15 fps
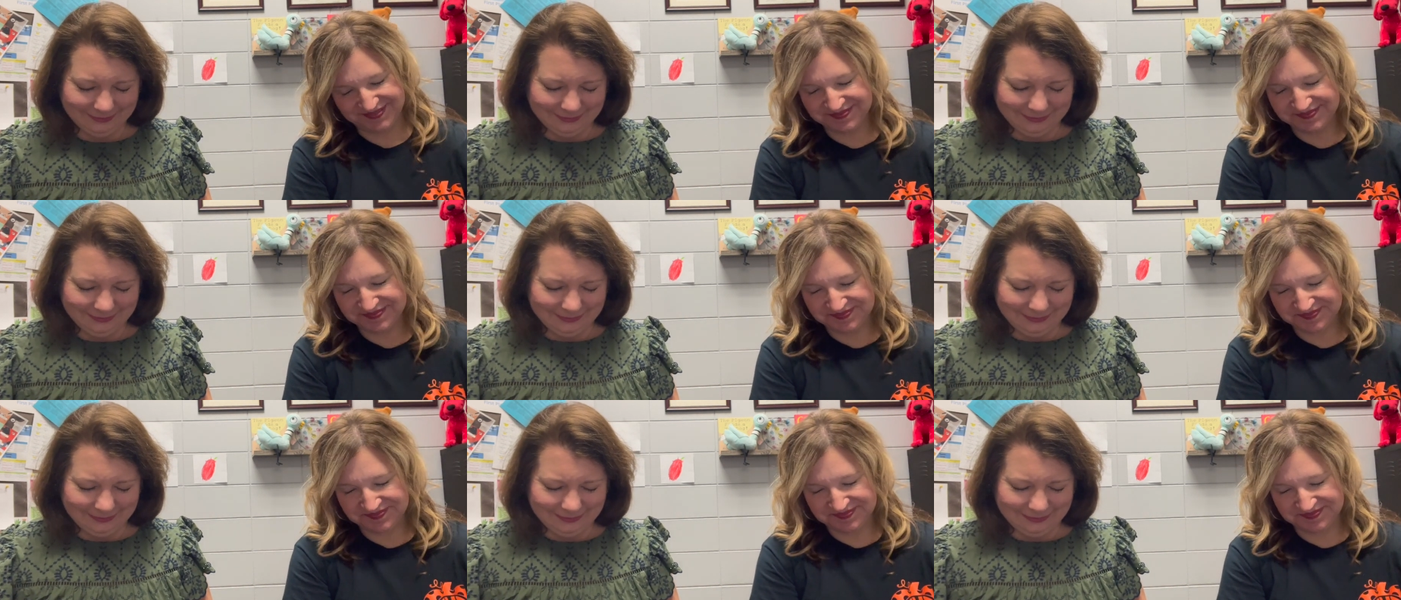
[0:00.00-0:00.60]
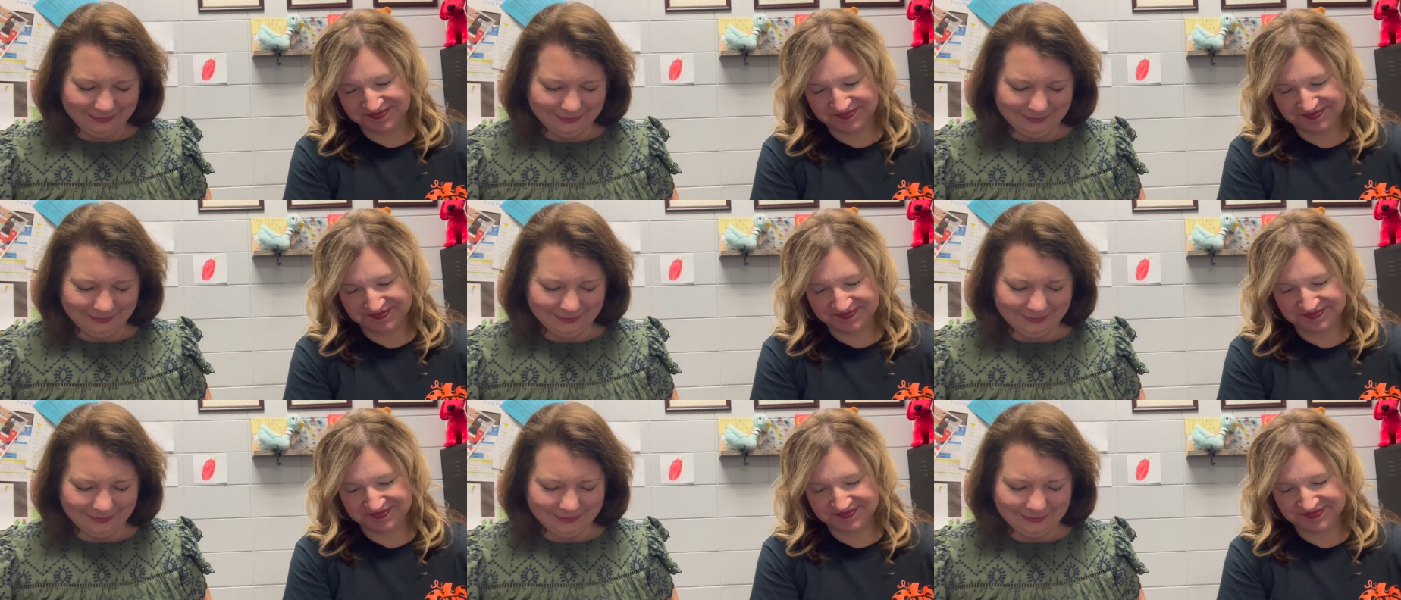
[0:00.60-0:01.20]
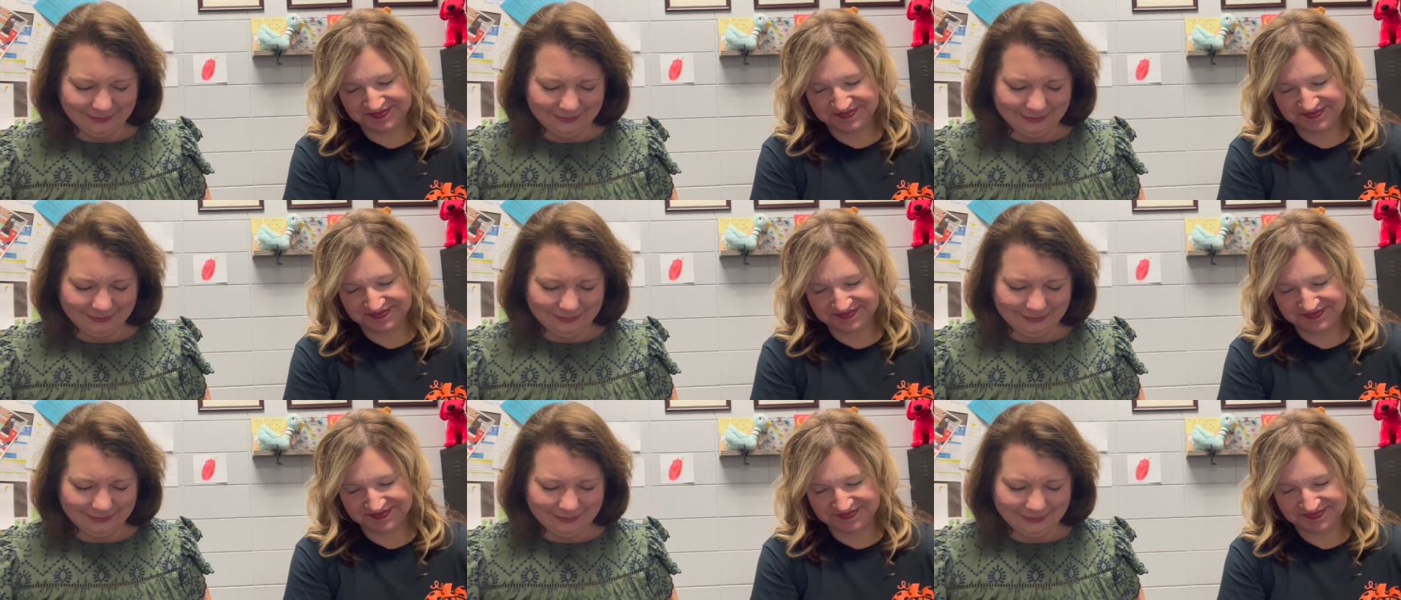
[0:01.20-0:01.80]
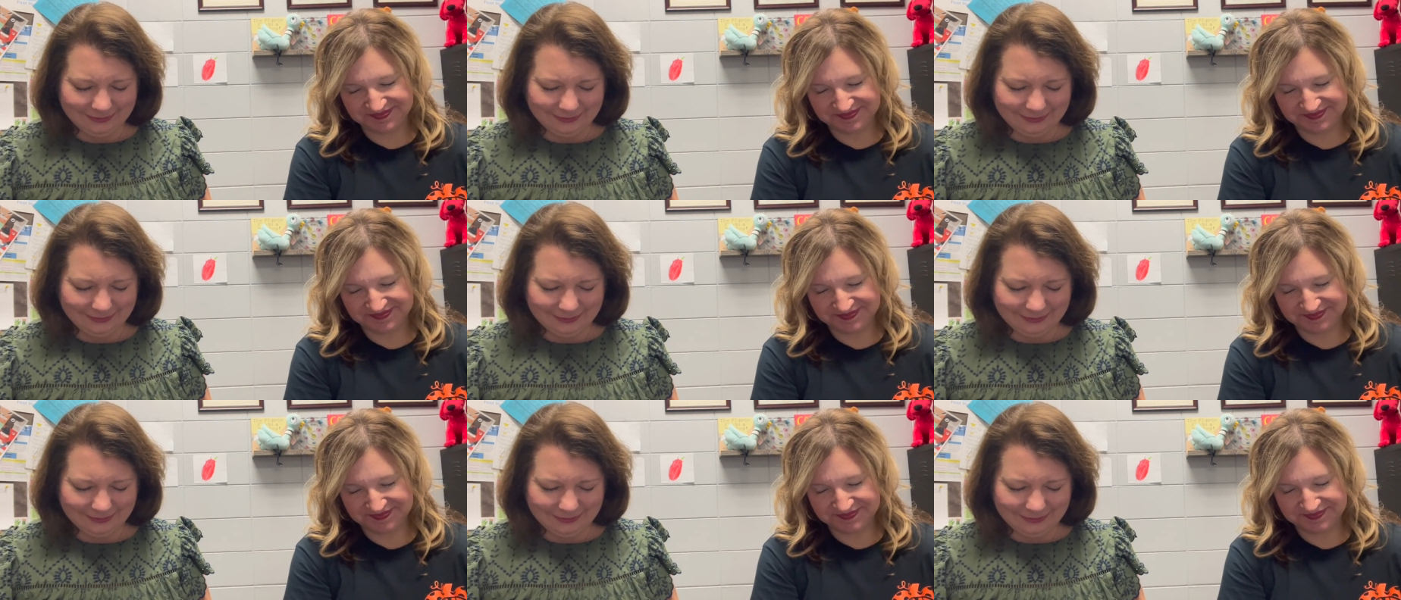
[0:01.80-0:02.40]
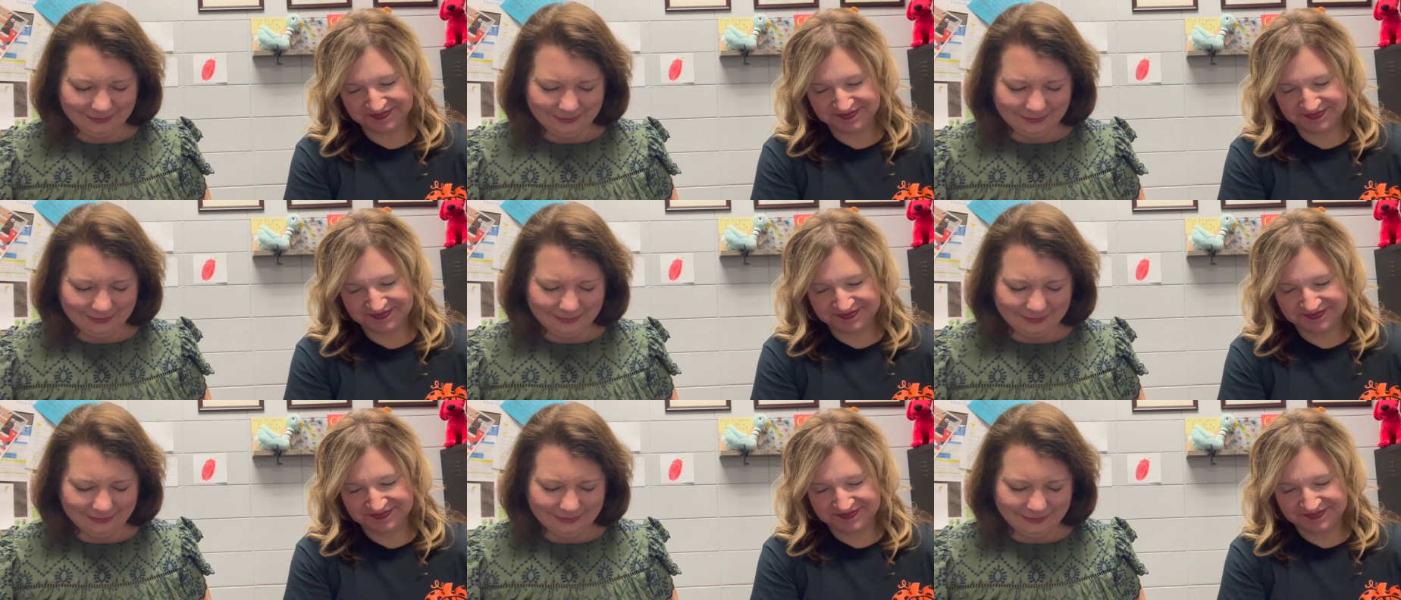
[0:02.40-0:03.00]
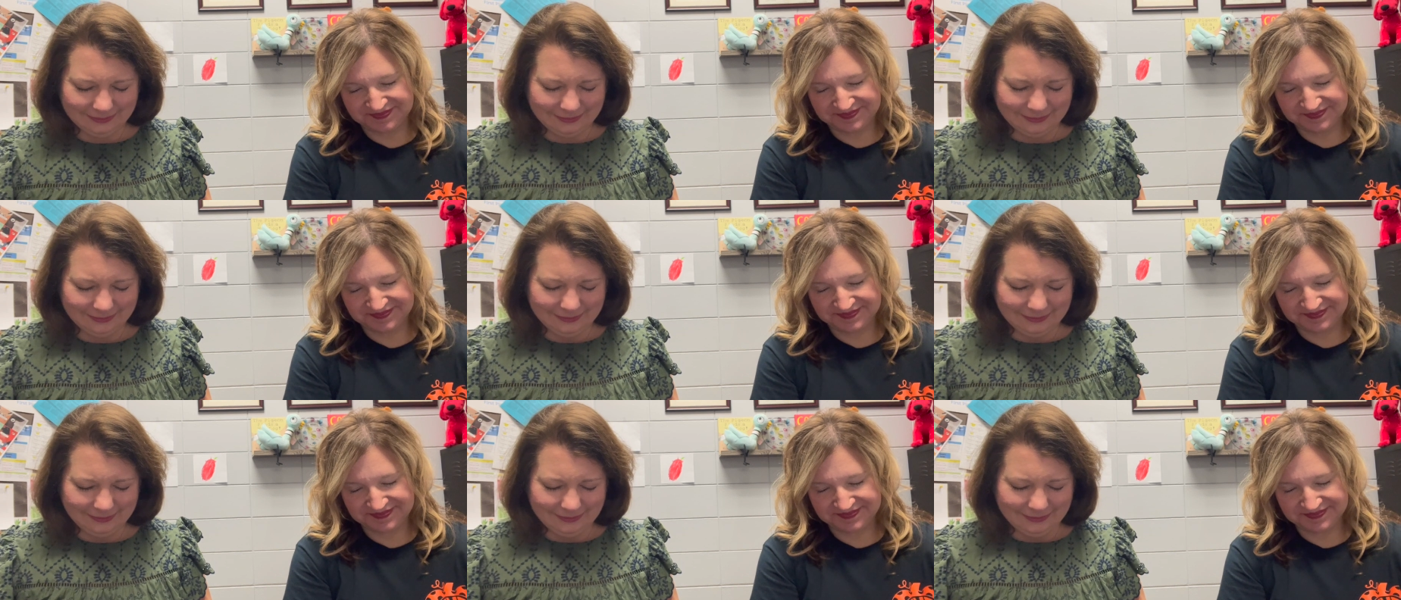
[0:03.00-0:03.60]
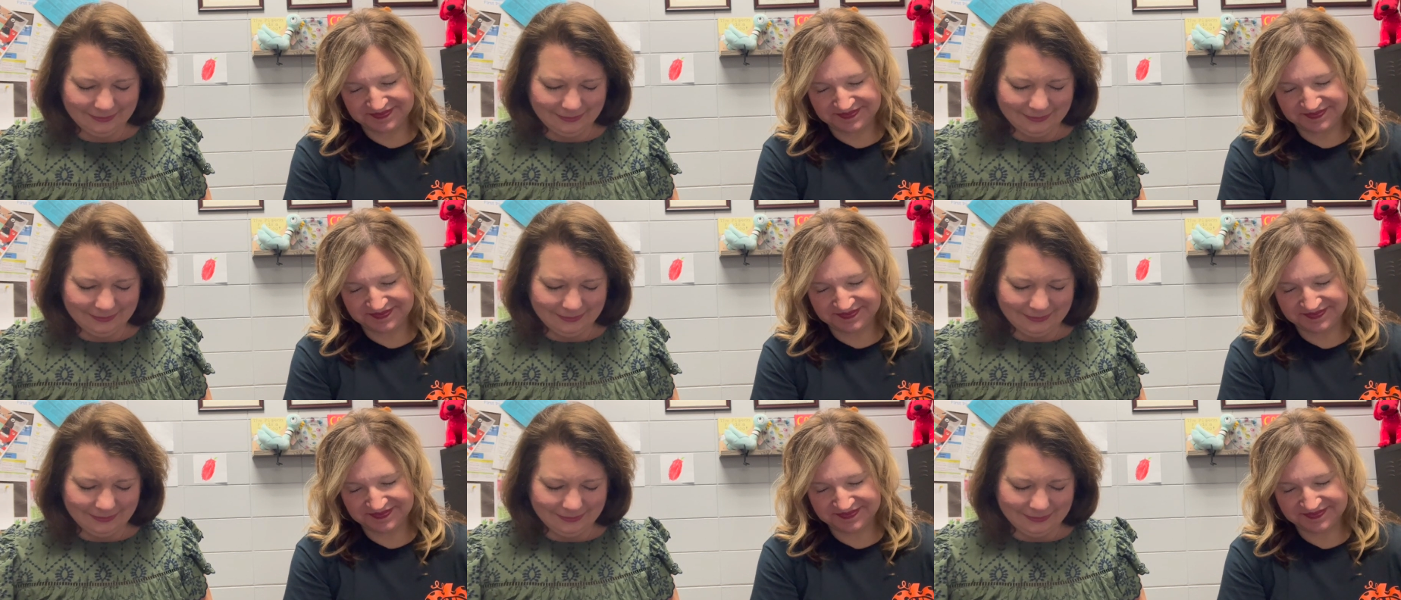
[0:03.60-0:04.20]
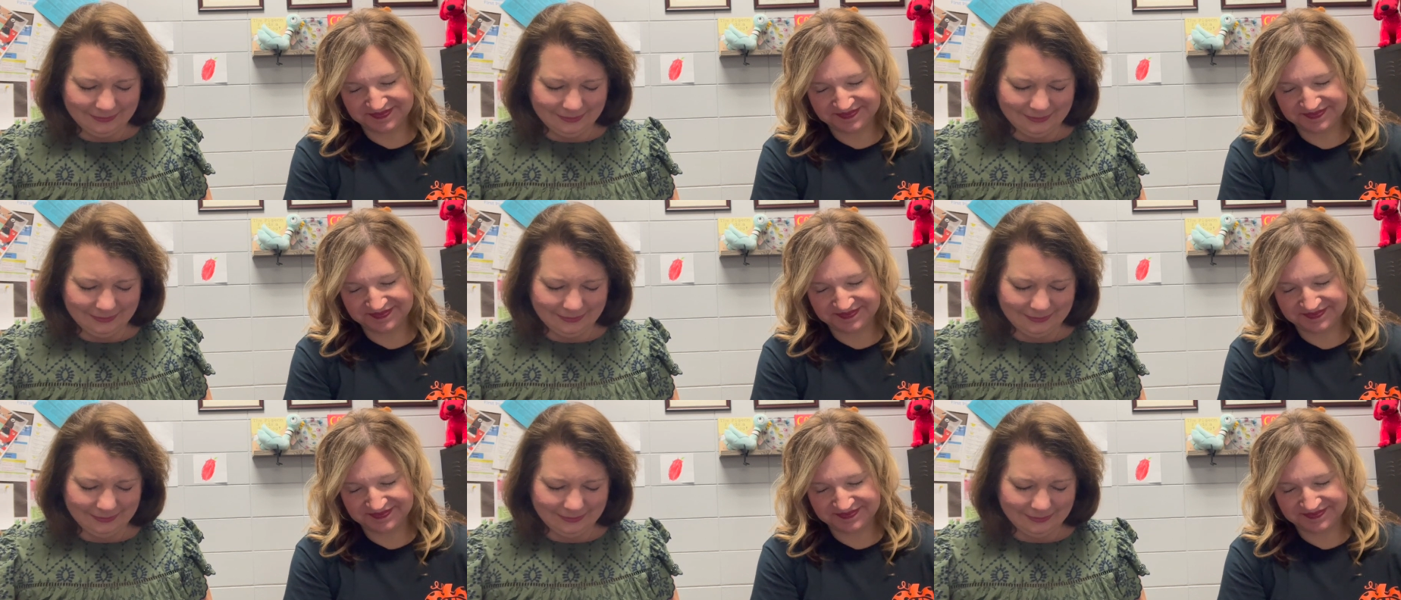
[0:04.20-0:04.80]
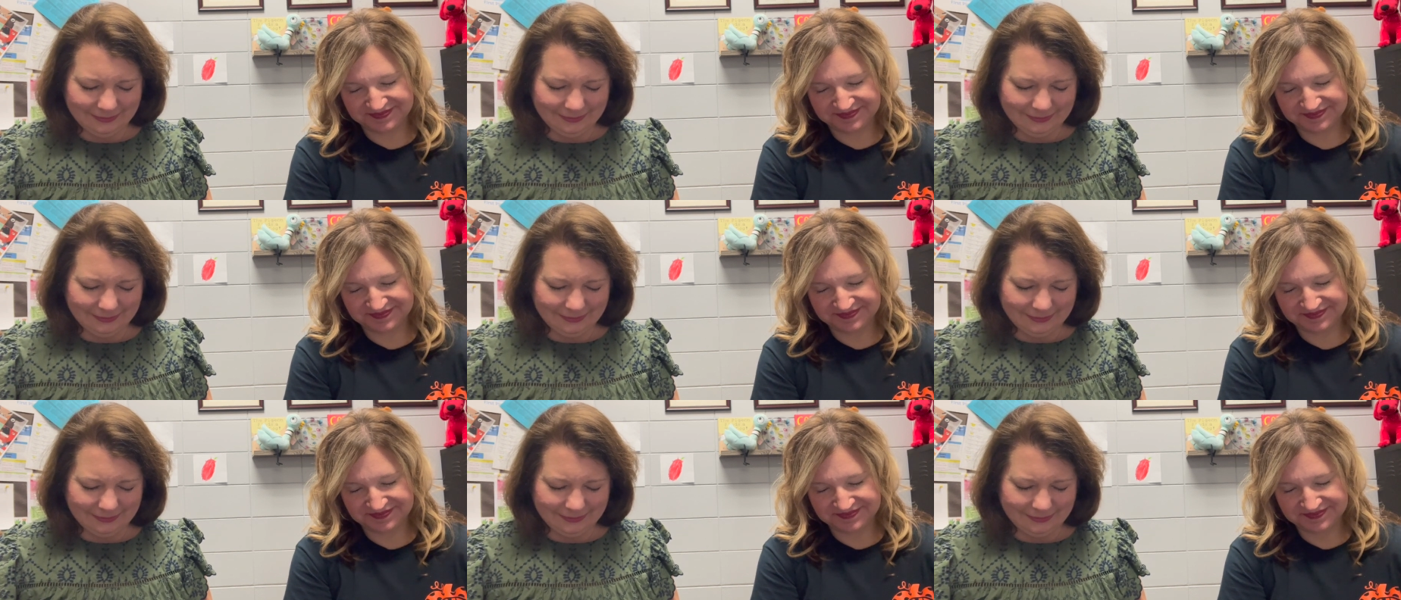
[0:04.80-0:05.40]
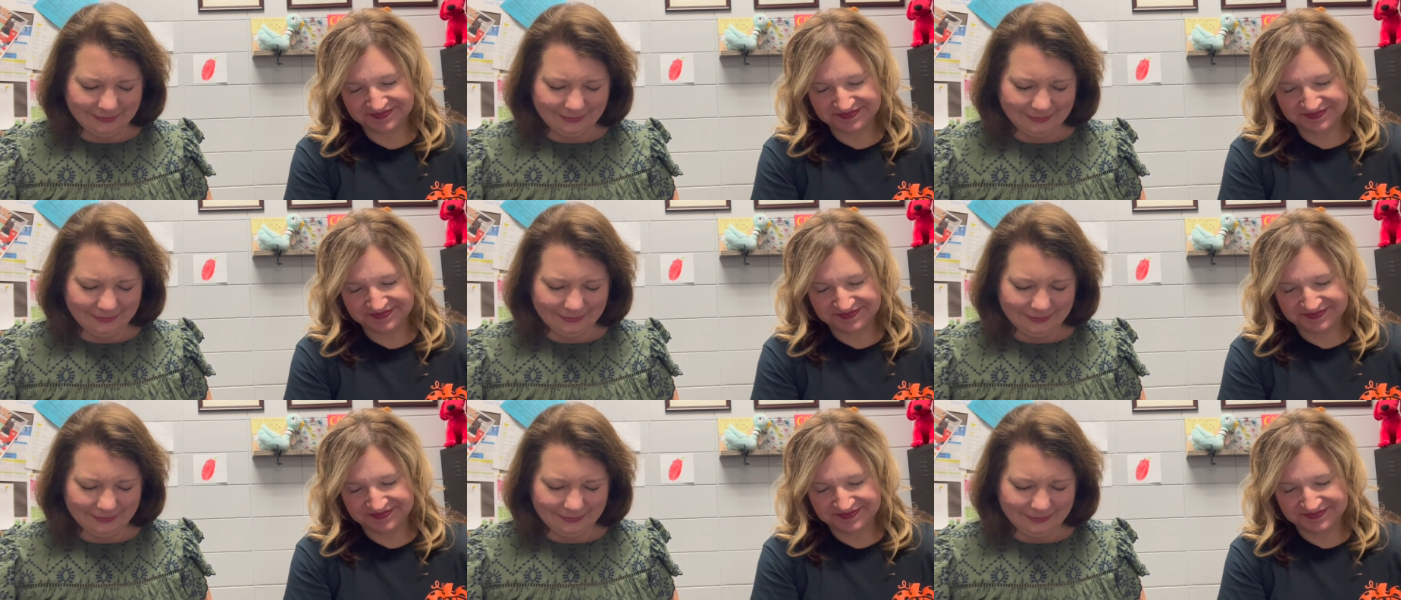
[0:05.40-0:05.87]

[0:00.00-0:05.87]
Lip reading: [no speech]